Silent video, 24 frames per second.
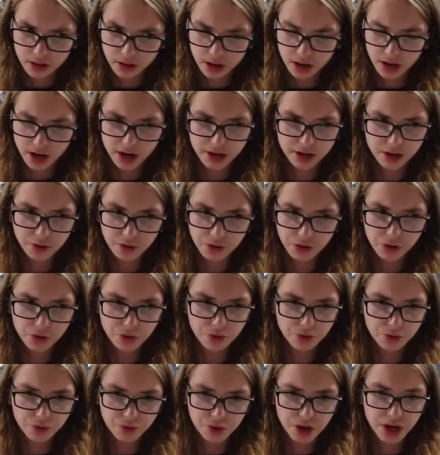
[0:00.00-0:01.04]
and I don't
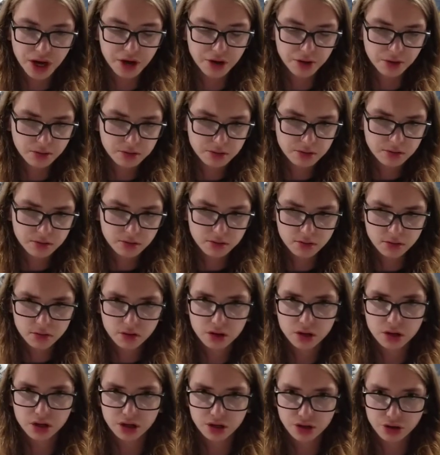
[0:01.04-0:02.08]
know who else
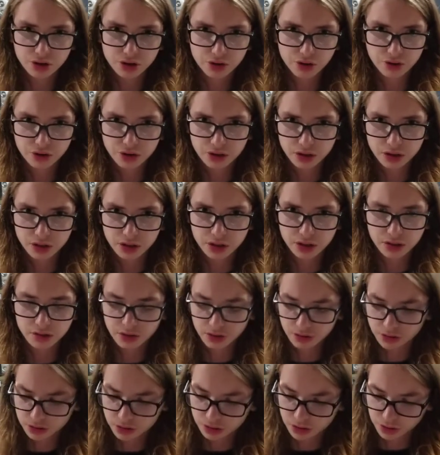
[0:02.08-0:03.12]
can
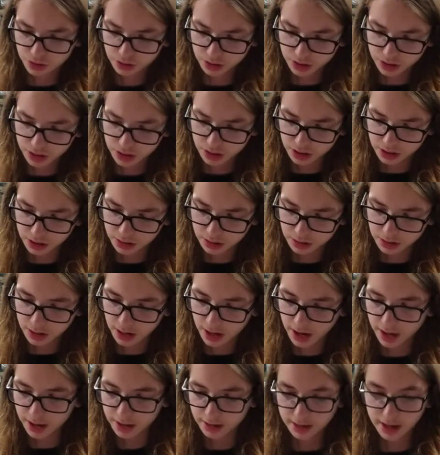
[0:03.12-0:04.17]
currently
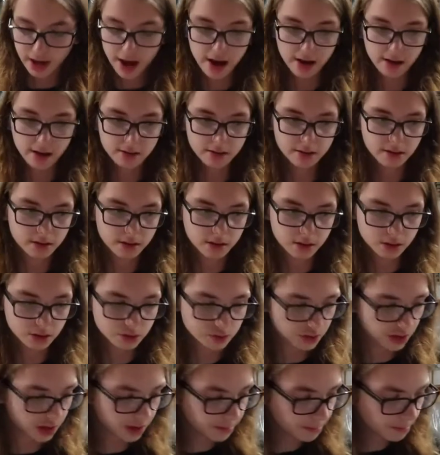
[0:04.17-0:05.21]
have access to
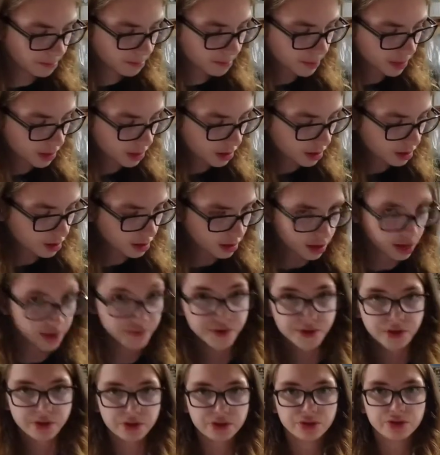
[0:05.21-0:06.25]
them. If
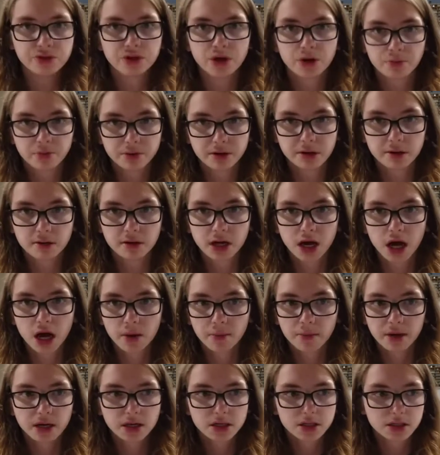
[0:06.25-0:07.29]
you do know, please
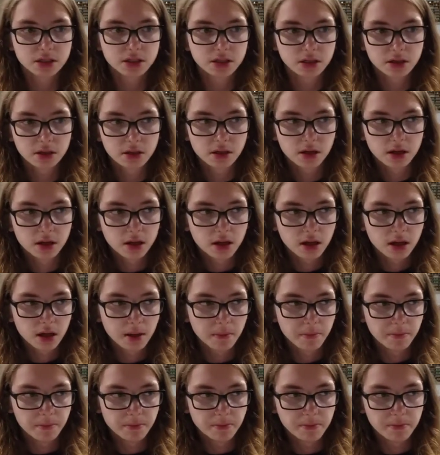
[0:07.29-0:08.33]
comment.
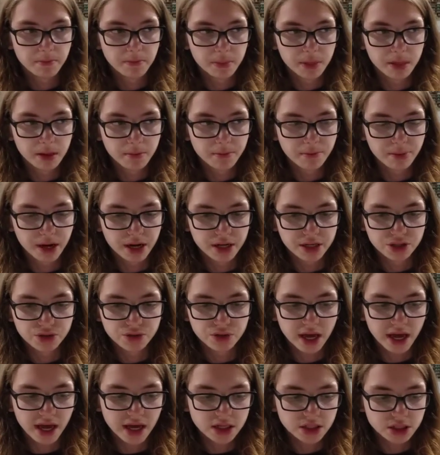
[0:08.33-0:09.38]
But you
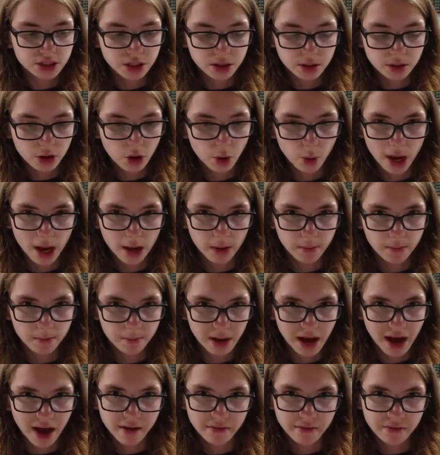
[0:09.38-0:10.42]
can't just go out and
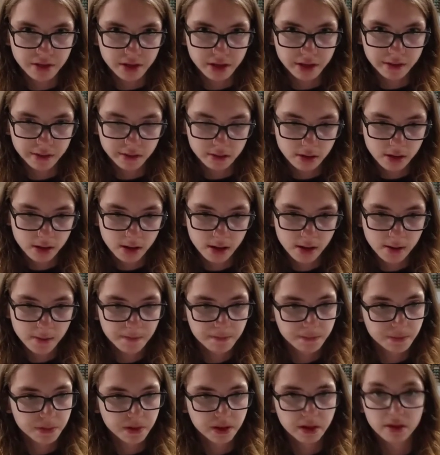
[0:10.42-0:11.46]
buy this
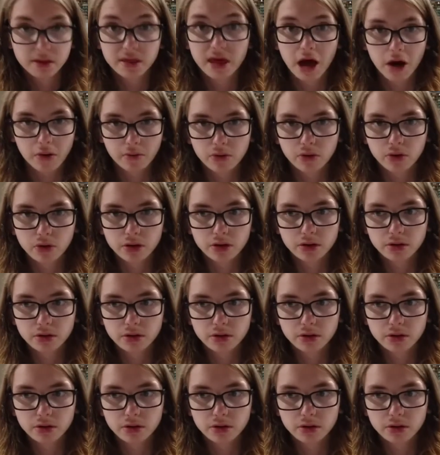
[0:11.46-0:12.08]
soundboard.